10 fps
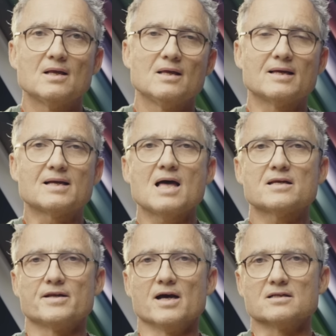it kind
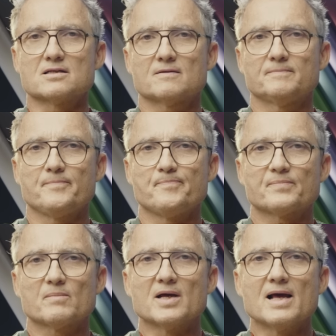of does,
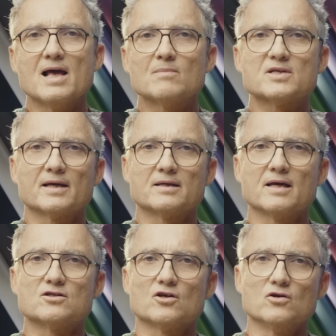but I am saying it
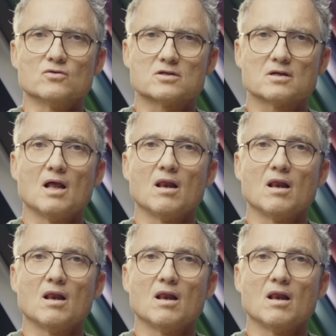gets used a